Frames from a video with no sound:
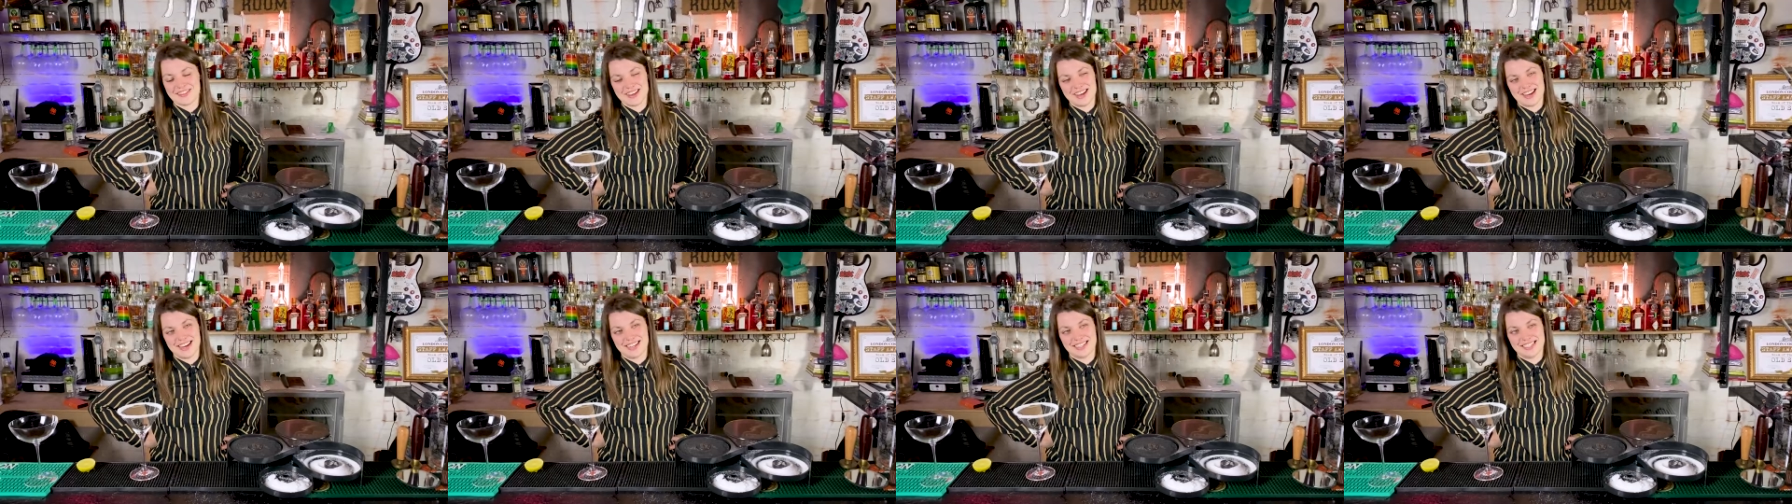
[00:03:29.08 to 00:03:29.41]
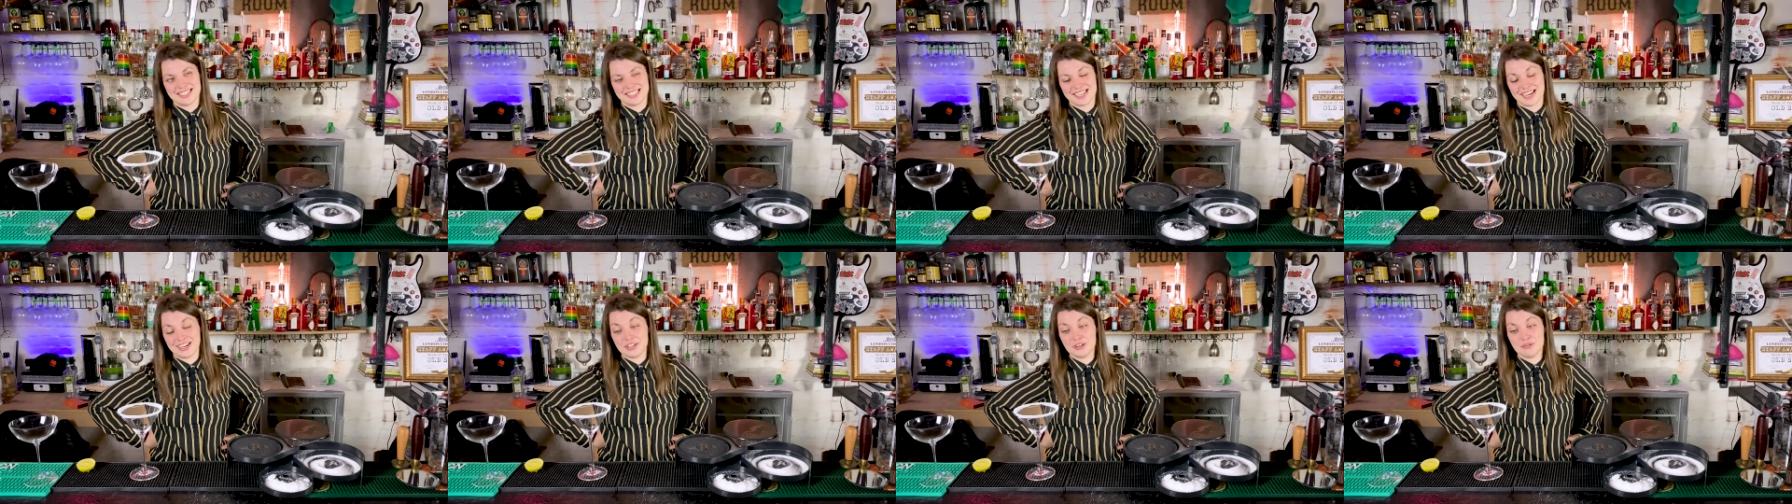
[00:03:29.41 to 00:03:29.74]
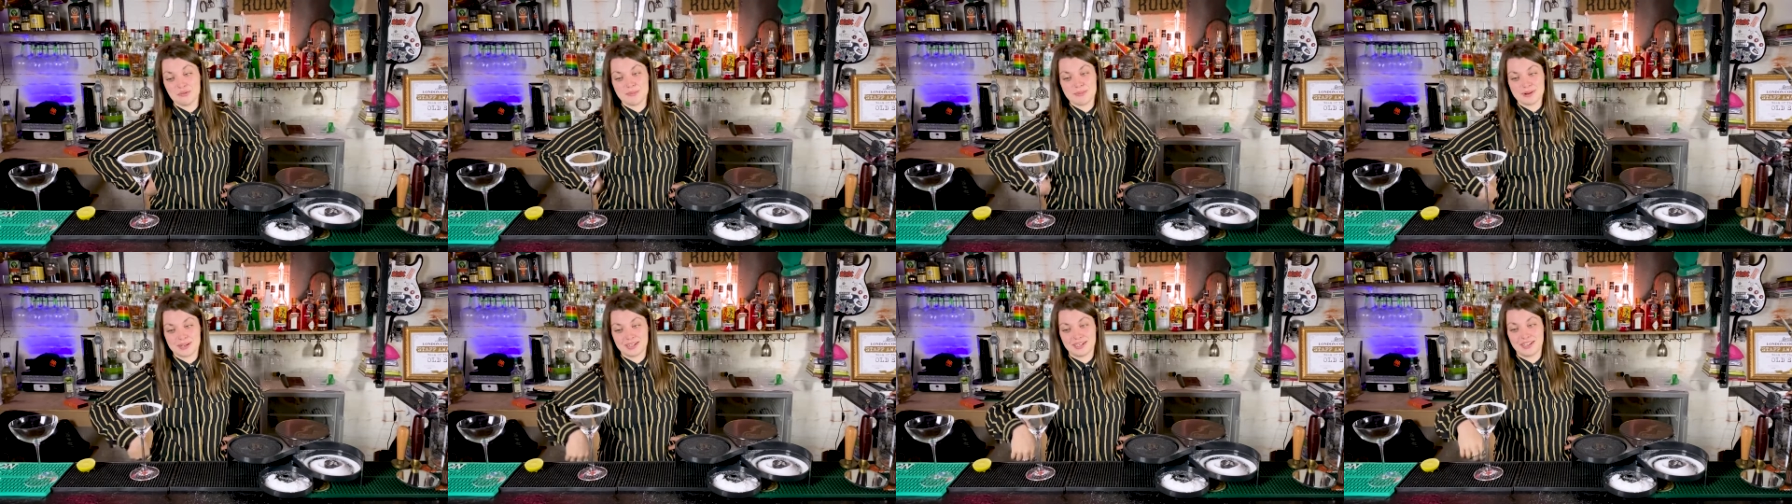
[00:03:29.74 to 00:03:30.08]
that is how you
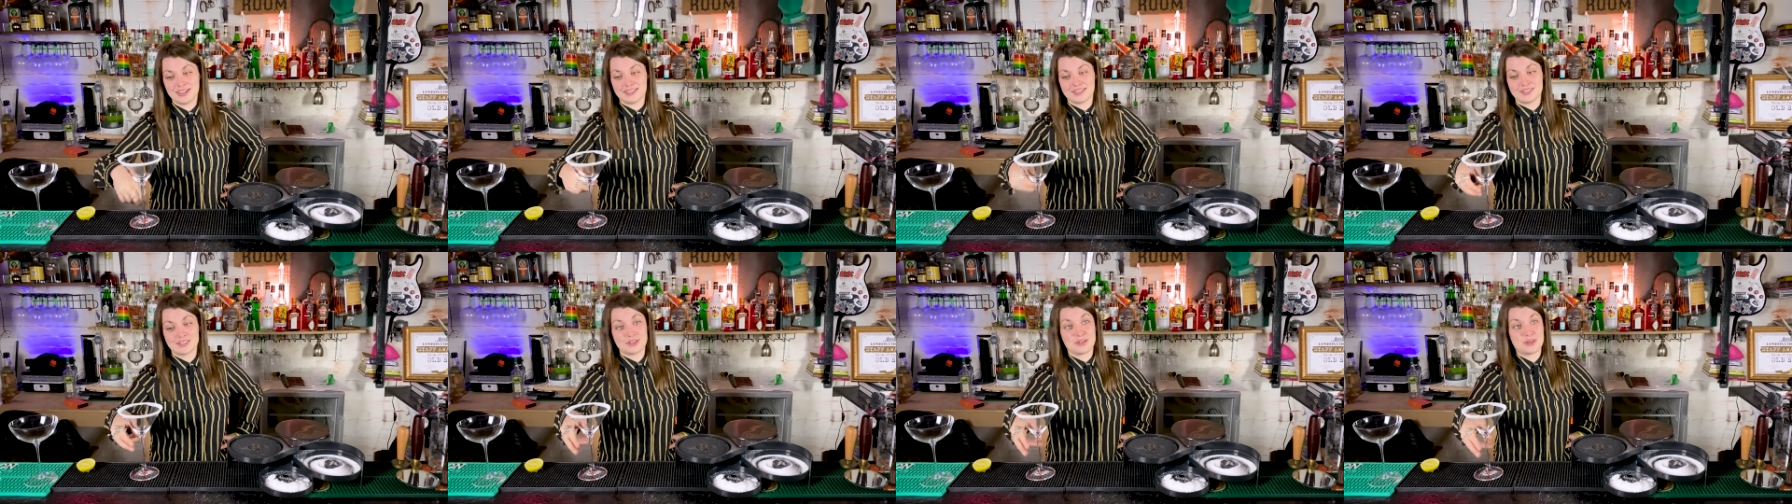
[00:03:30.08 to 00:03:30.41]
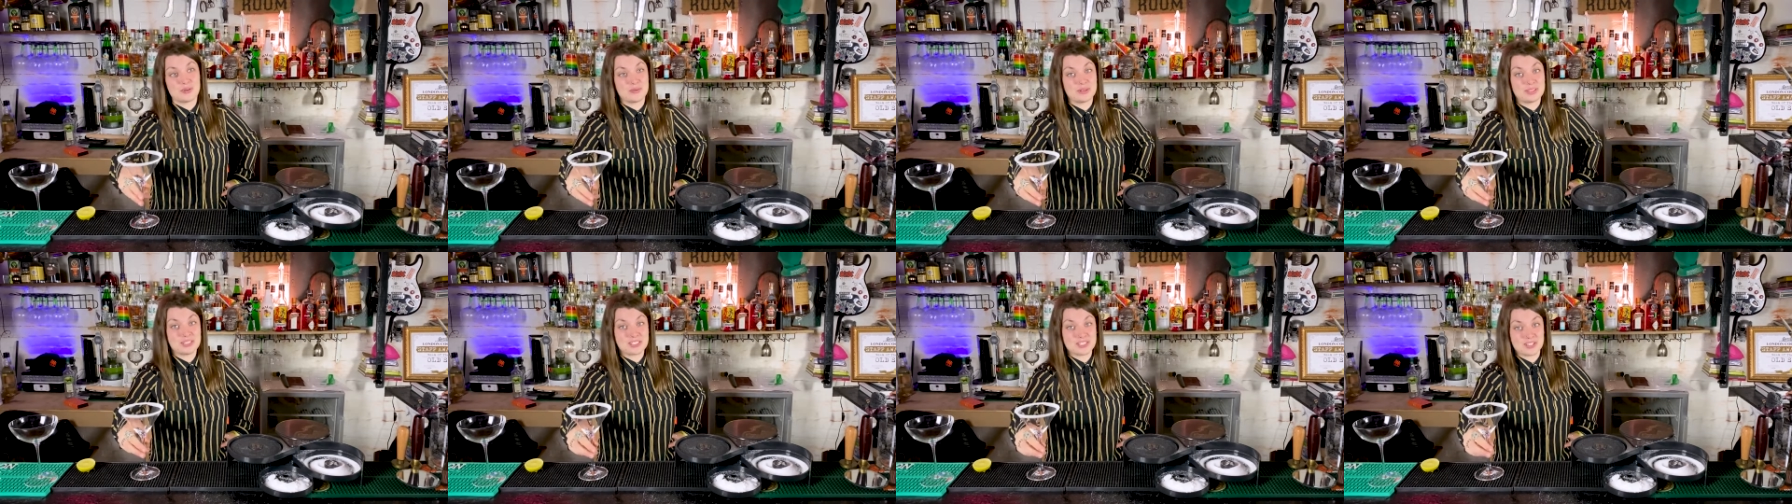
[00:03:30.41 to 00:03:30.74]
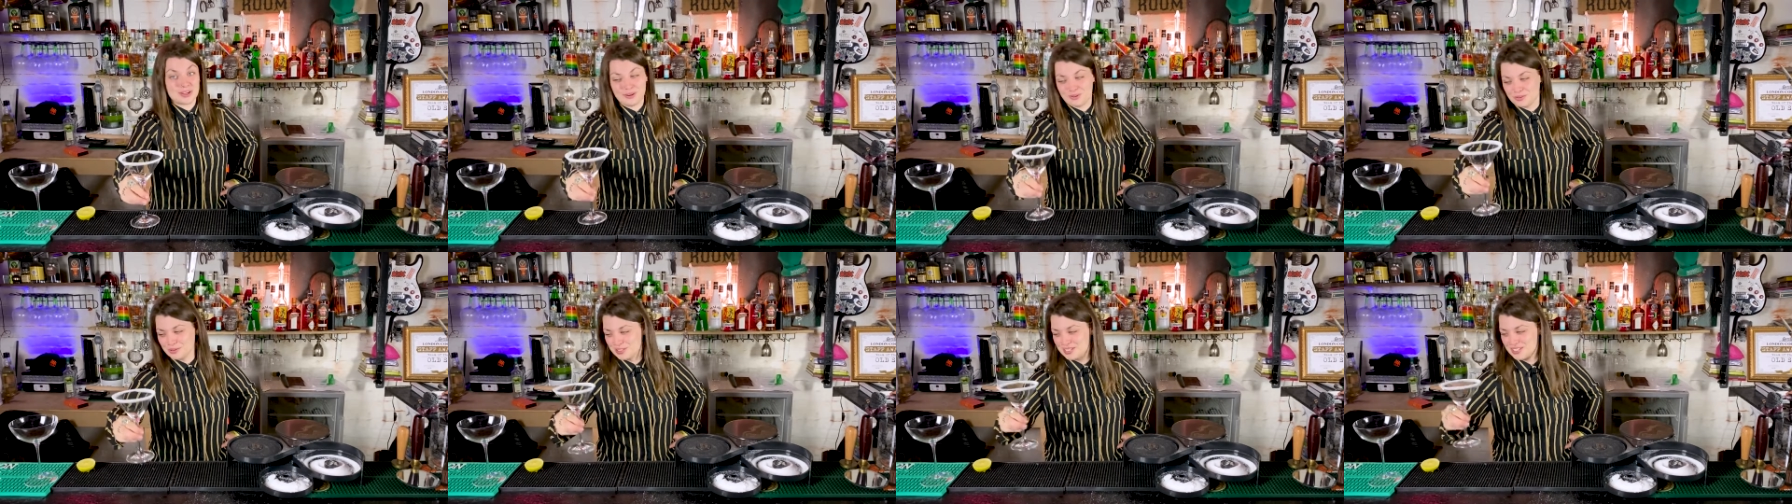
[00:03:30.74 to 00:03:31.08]
rim a glass with
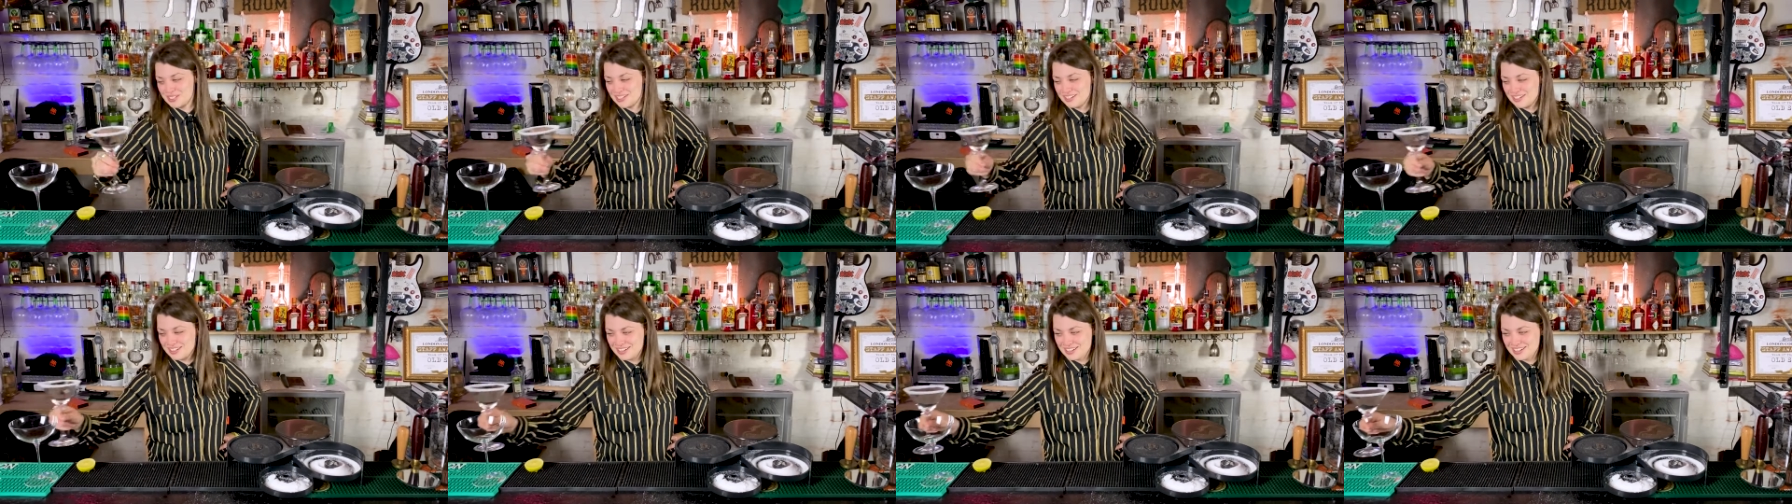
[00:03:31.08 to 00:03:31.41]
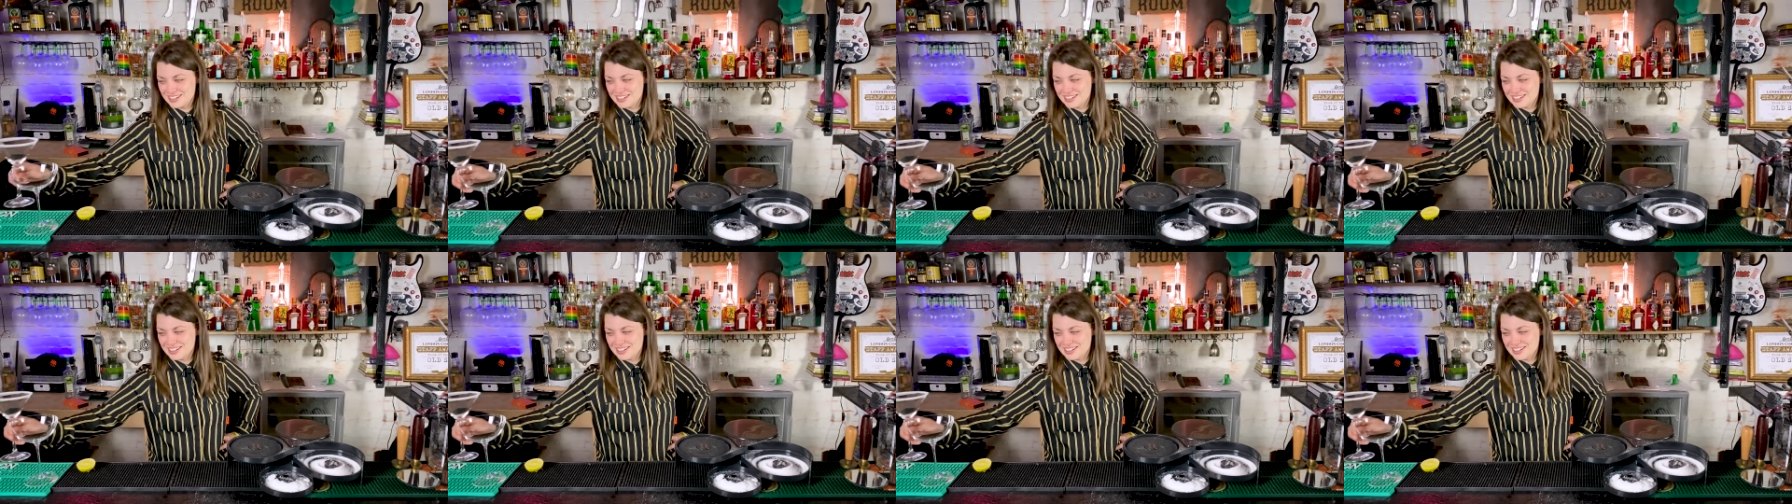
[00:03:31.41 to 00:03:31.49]
salt. Now